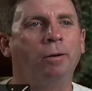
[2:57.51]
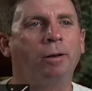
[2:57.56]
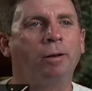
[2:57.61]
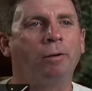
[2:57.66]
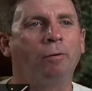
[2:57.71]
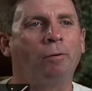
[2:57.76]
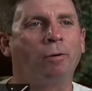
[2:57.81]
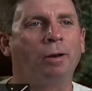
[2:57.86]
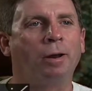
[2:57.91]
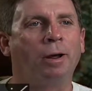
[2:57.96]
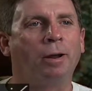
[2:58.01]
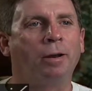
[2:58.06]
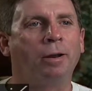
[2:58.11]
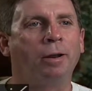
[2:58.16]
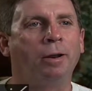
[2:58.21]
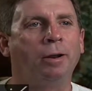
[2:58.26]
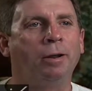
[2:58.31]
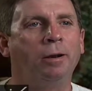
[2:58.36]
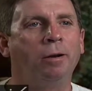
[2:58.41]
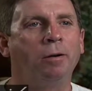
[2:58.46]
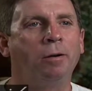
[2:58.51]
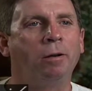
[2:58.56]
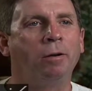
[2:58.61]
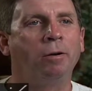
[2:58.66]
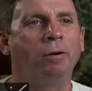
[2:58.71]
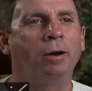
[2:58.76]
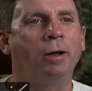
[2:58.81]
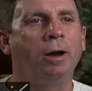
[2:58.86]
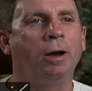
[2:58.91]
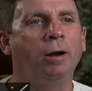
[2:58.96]
sort of like sitting in a
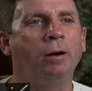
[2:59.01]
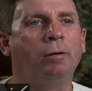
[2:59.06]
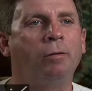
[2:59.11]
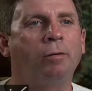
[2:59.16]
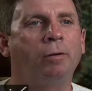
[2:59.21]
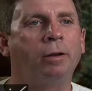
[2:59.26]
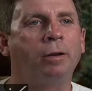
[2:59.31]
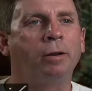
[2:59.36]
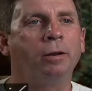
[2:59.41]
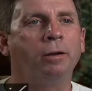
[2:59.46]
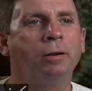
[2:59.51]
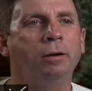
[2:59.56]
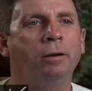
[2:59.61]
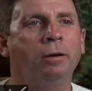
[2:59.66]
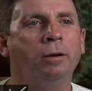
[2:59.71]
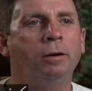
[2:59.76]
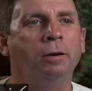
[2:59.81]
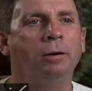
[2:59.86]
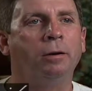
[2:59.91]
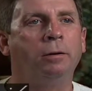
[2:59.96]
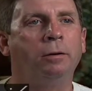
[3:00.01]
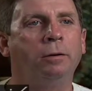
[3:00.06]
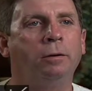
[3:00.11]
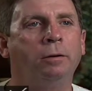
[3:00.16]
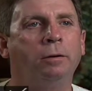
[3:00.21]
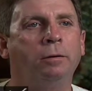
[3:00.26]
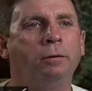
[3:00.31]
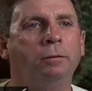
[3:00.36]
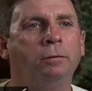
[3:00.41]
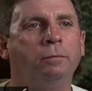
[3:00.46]
chair at the house, and
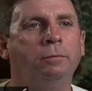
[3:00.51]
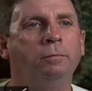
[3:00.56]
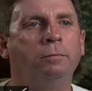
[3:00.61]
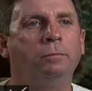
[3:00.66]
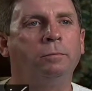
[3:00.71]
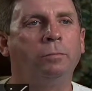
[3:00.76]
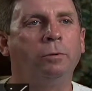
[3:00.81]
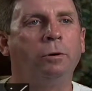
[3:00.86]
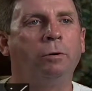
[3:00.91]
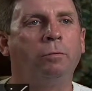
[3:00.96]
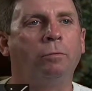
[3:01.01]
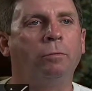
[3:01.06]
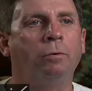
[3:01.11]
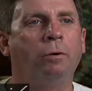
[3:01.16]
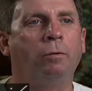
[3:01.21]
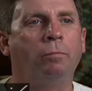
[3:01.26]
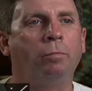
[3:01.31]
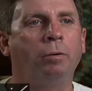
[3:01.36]
real